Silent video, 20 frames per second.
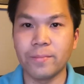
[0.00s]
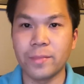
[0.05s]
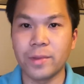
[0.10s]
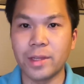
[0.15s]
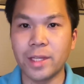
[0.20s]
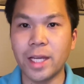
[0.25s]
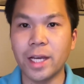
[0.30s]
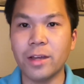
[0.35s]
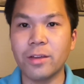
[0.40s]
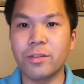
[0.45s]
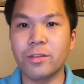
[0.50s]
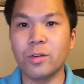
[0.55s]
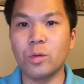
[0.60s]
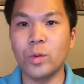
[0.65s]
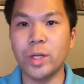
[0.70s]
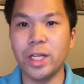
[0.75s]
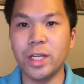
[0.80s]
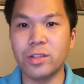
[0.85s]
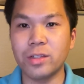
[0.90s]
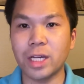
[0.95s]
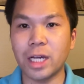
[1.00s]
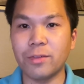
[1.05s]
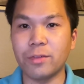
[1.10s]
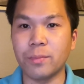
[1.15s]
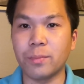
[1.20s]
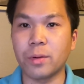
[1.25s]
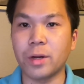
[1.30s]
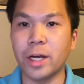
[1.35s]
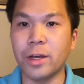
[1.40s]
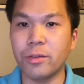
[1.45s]
Next, we need to have a
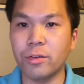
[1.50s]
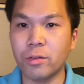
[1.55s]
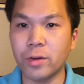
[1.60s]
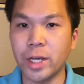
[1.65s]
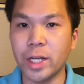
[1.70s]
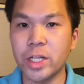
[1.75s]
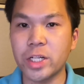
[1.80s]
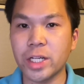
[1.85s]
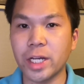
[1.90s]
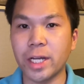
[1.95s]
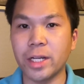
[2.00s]
price range